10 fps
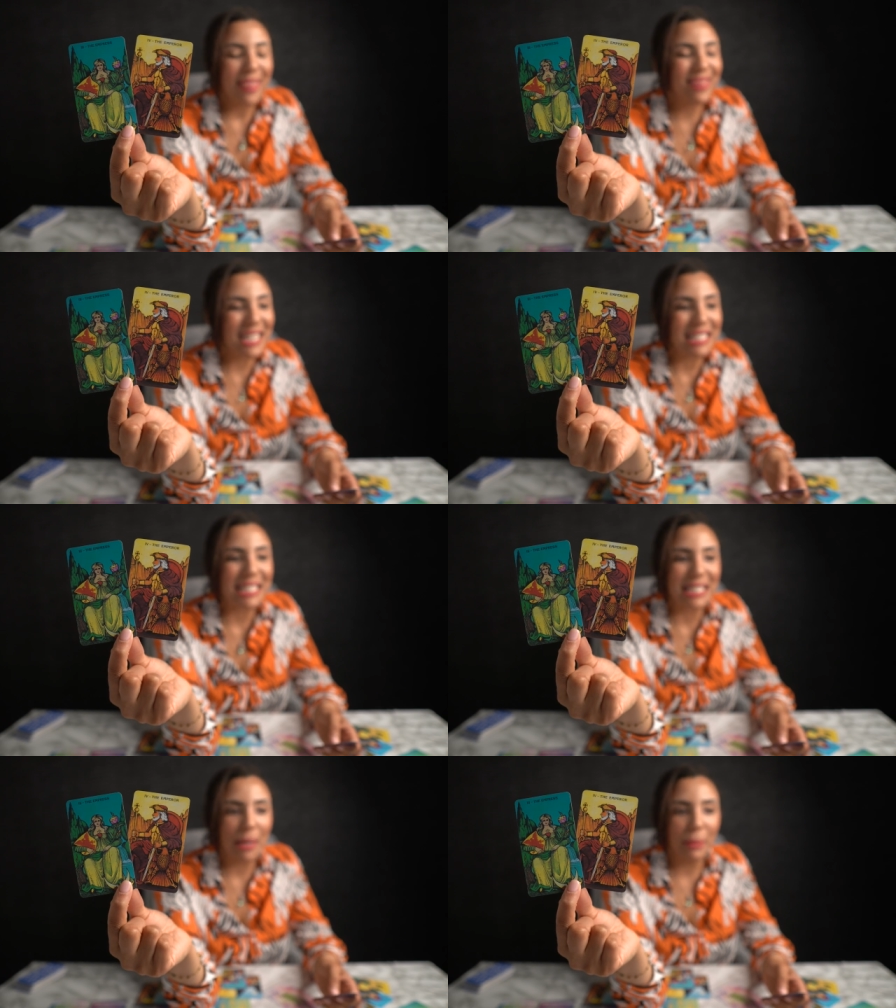This
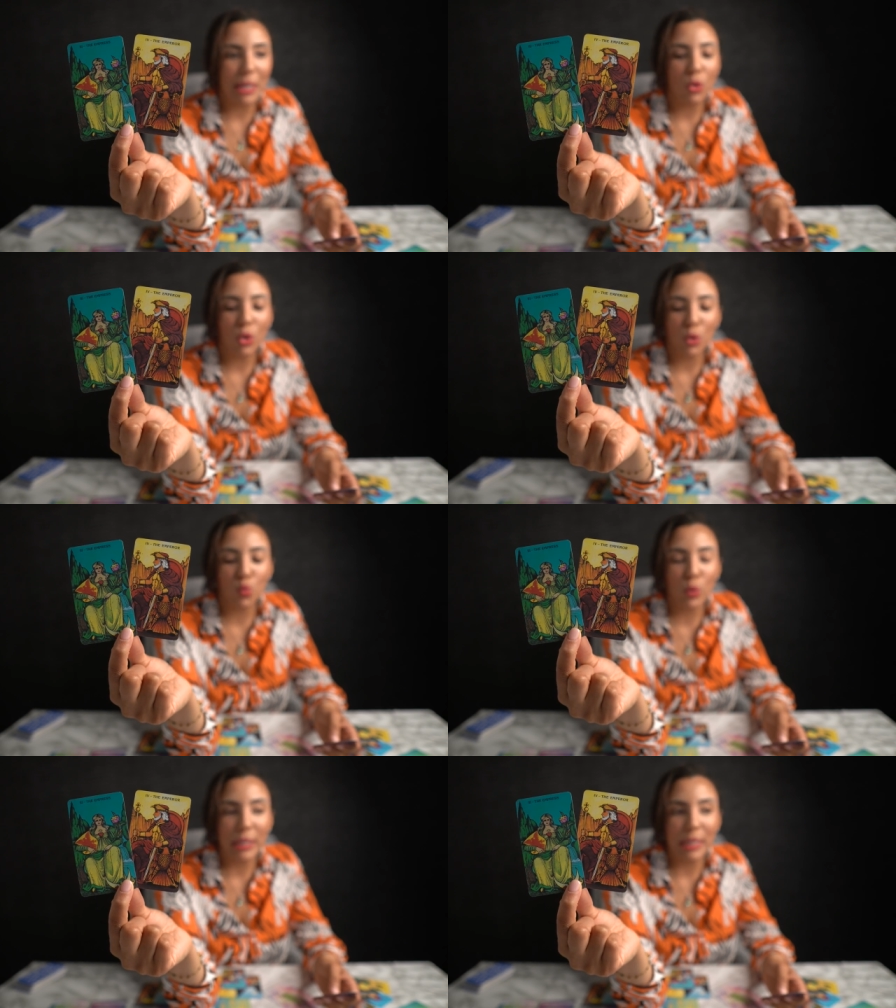is somebody who
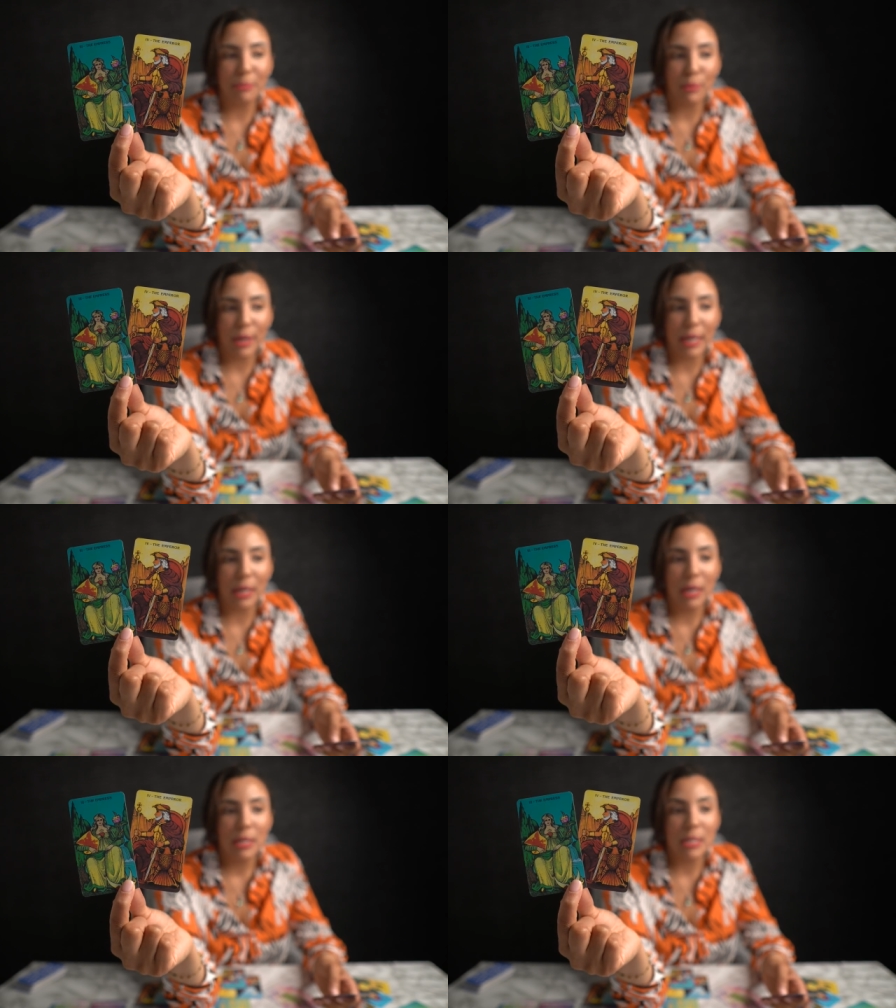could really
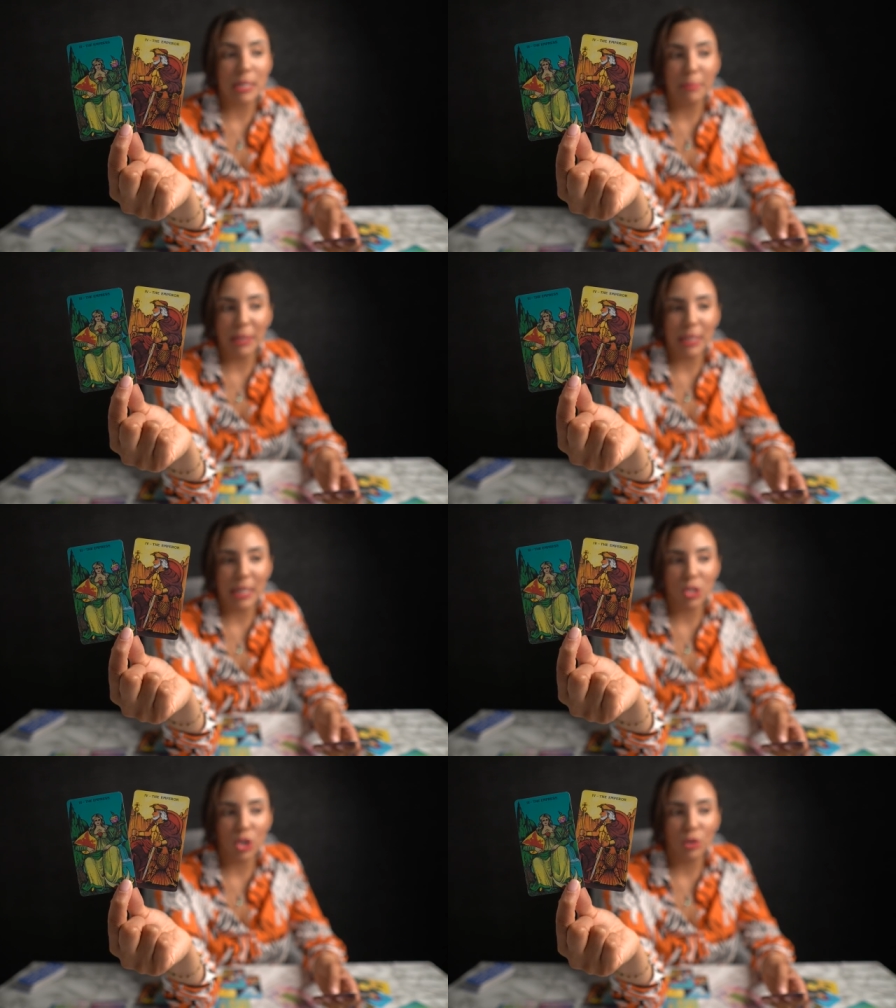bring stability
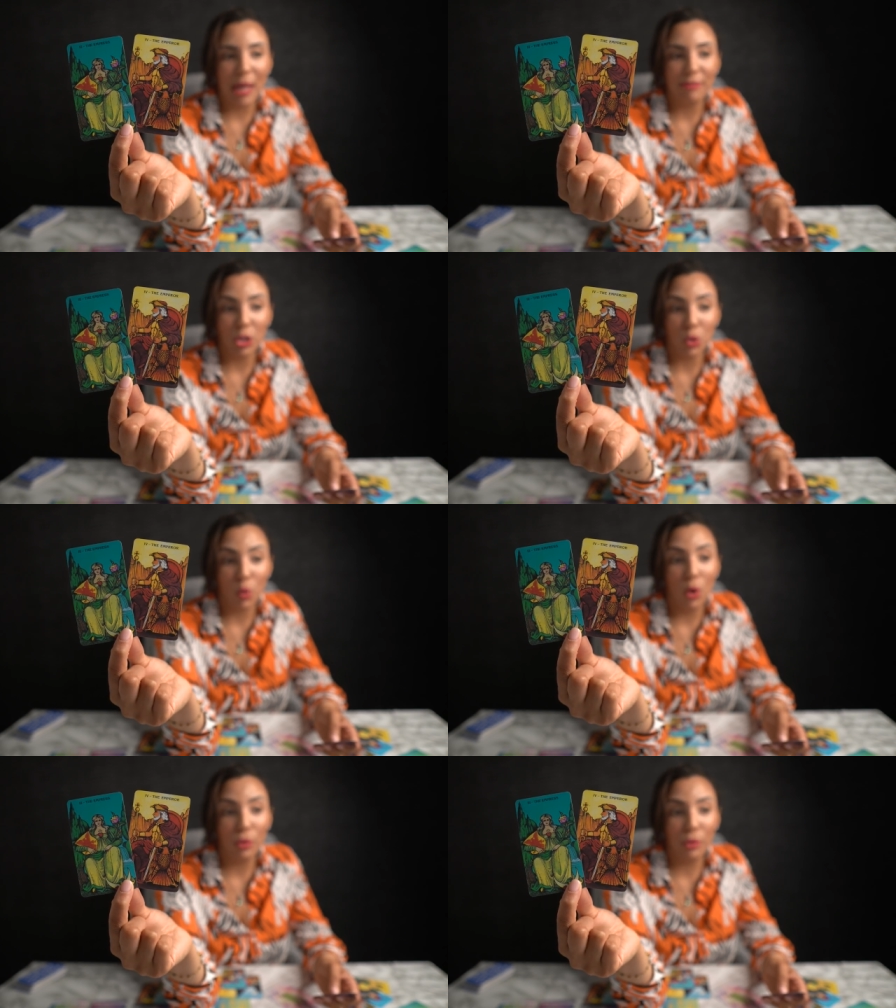into your life and
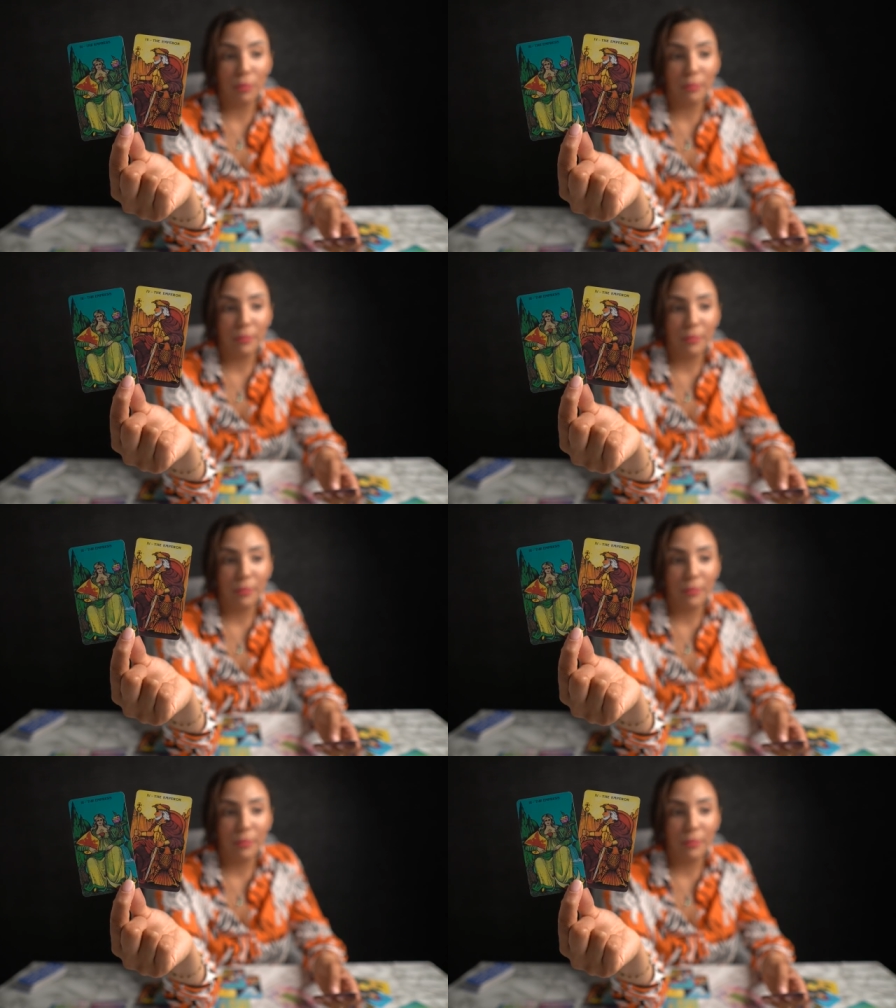growth.